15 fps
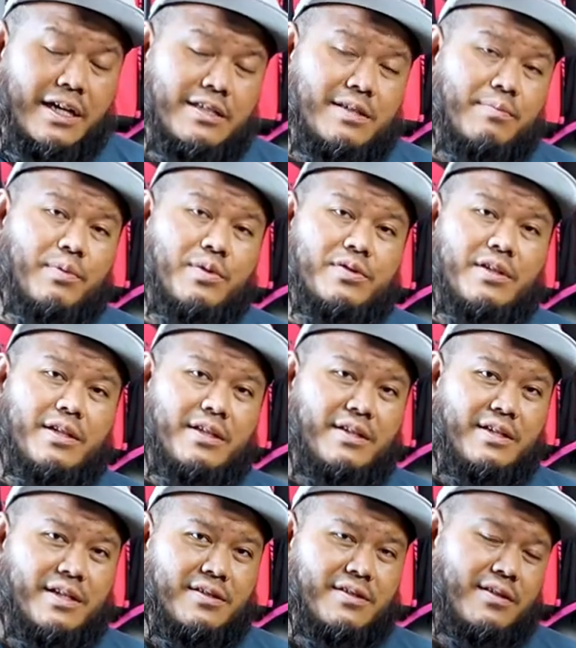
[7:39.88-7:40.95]
suppose it
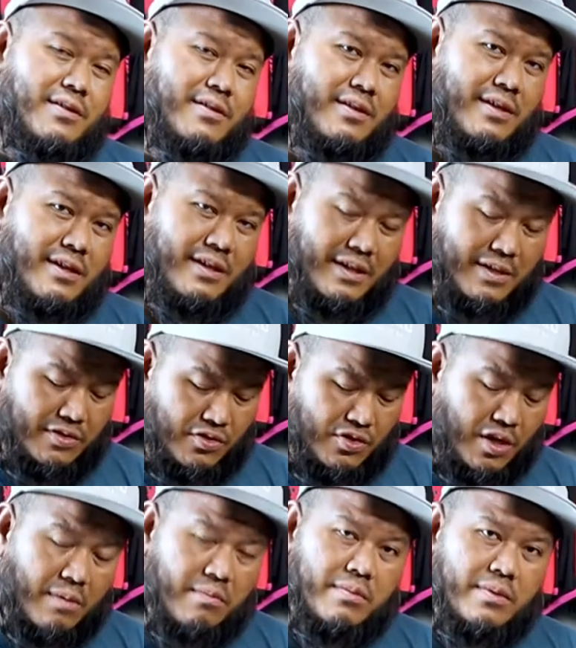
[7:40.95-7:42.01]
does its
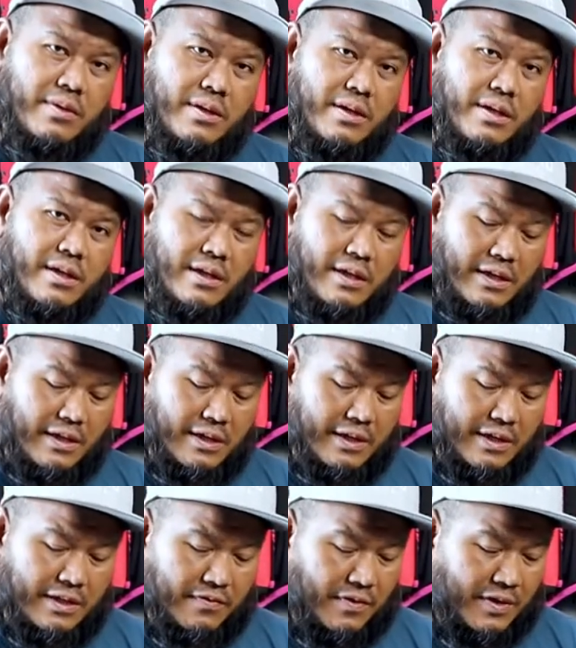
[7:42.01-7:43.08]
job
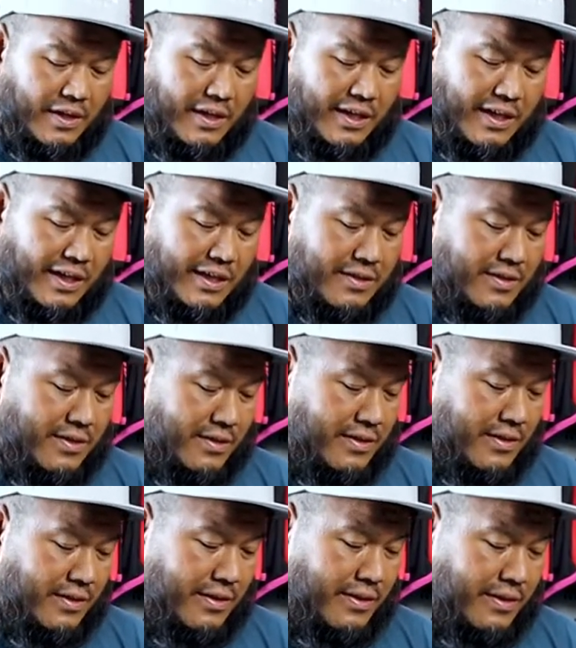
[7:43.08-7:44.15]
as far as
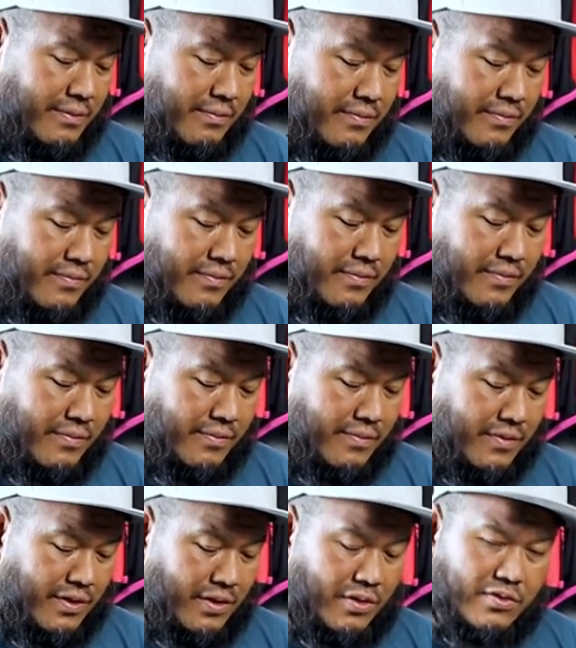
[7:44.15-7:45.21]

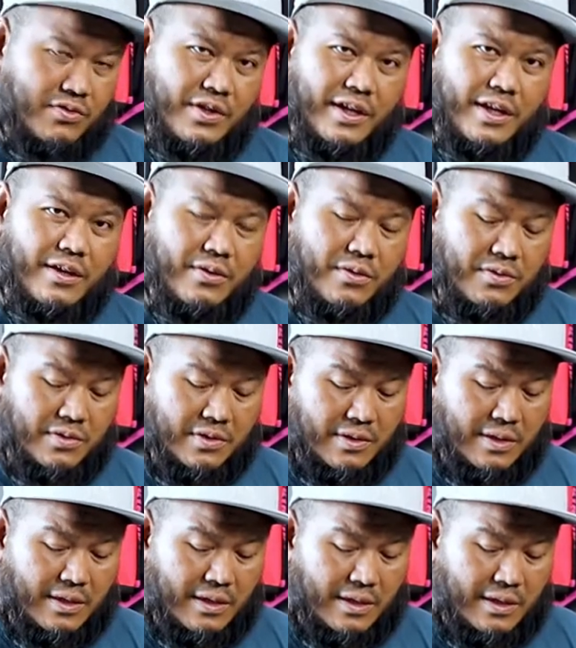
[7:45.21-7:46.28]
your training goes.
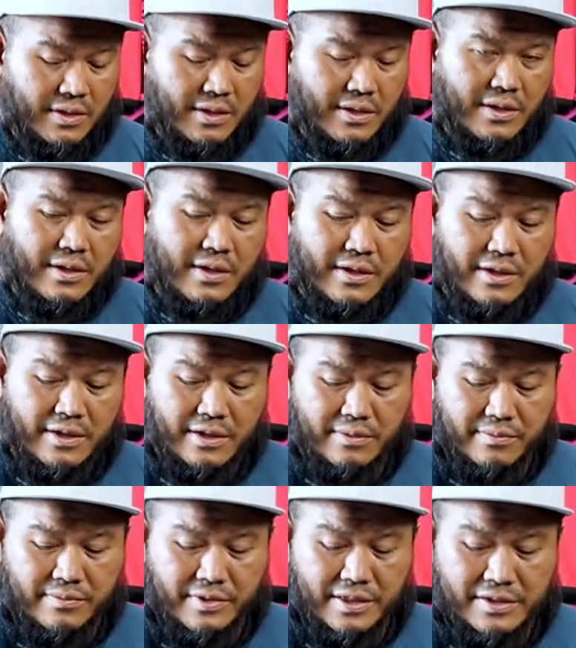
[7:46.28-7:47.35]

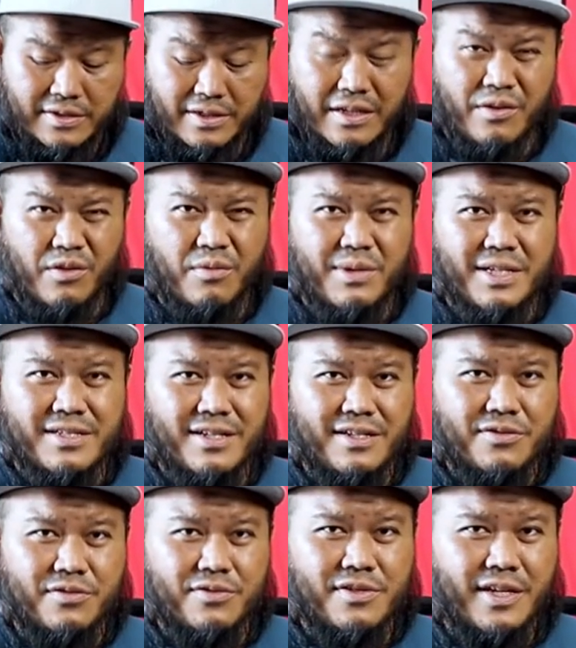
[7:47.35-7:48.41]
There's not much
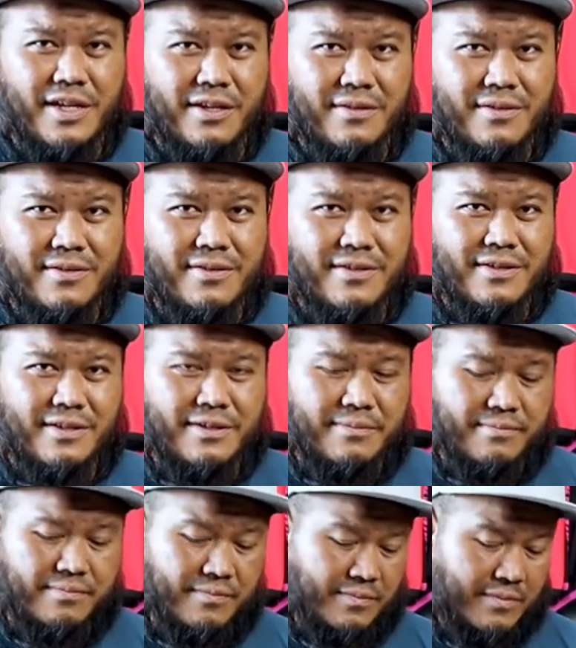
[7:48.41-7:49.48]
else to say.
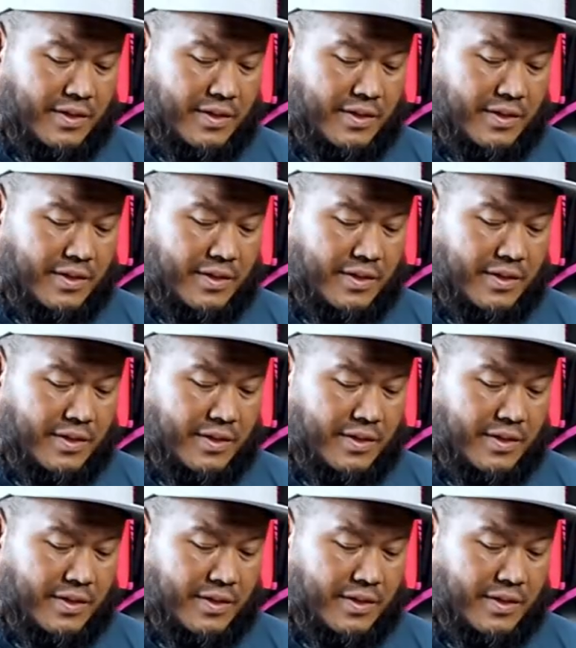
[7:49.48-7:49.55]
I'm